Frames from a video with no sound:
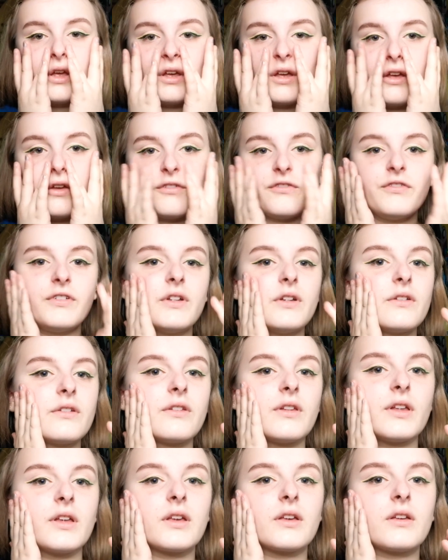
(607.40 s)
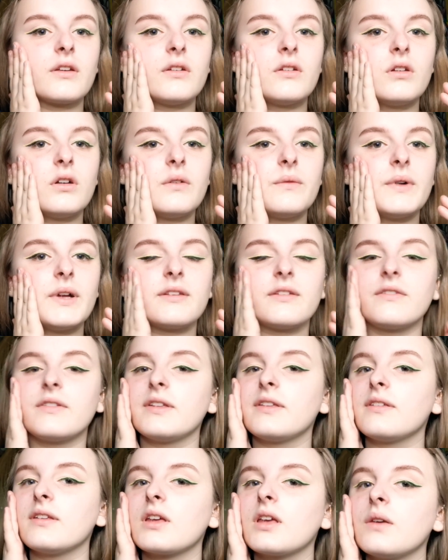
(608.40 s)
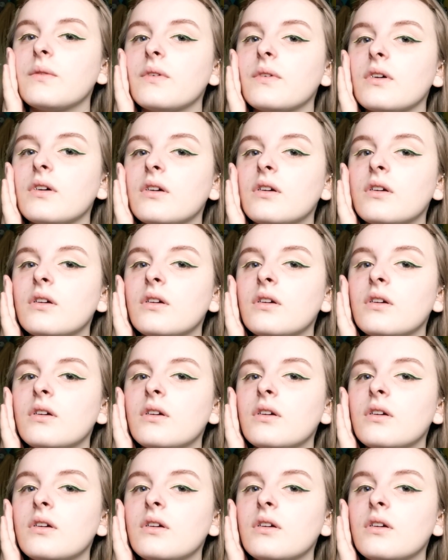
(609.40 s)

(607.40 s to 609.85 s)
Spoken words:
It feels like not massively sticky, but